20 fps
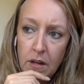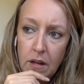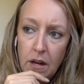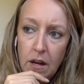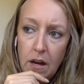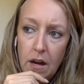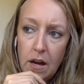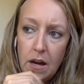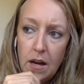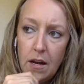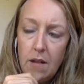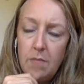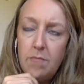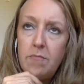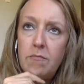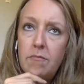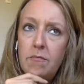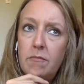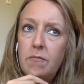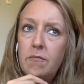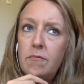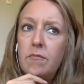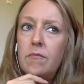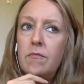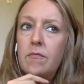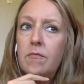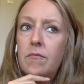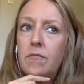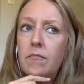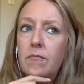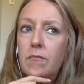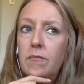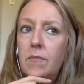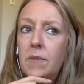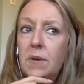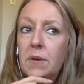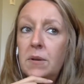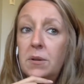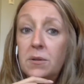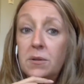
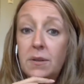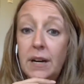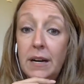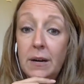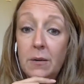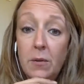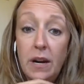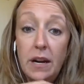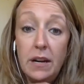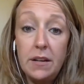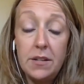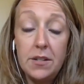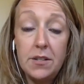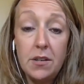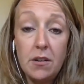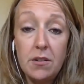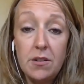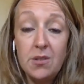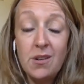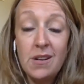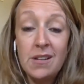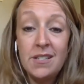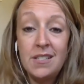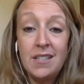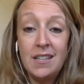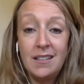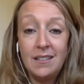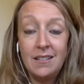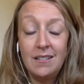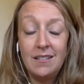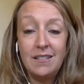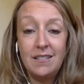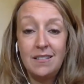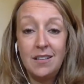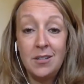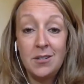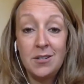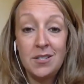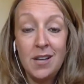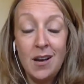A great way to start trusting
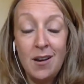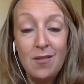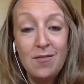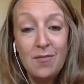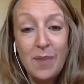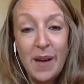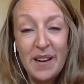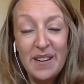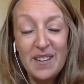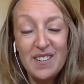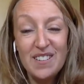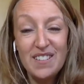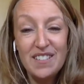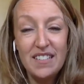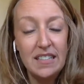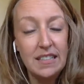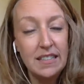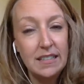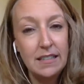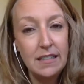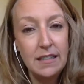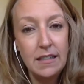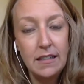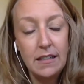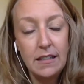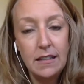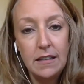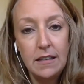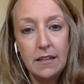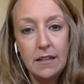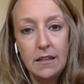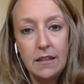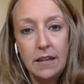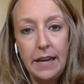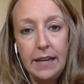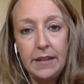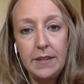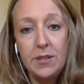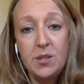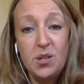yourself better
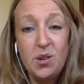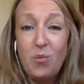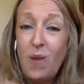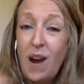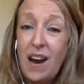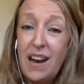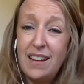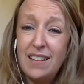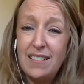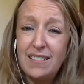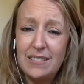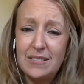is to write.